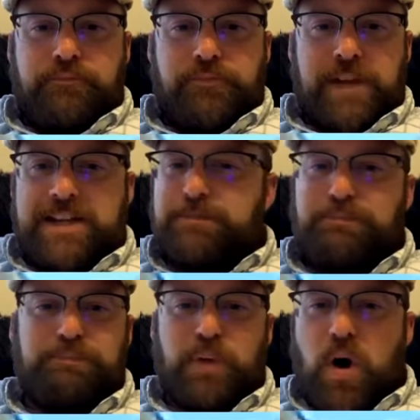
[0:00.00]
That's
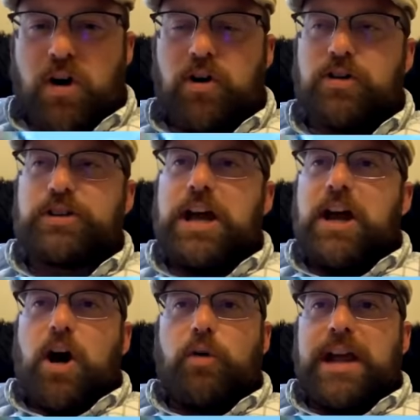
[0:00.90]
bonkers.
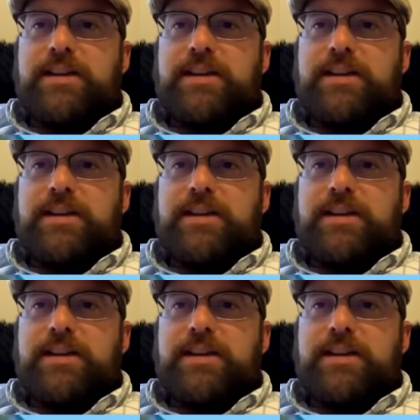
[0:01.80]
Okay,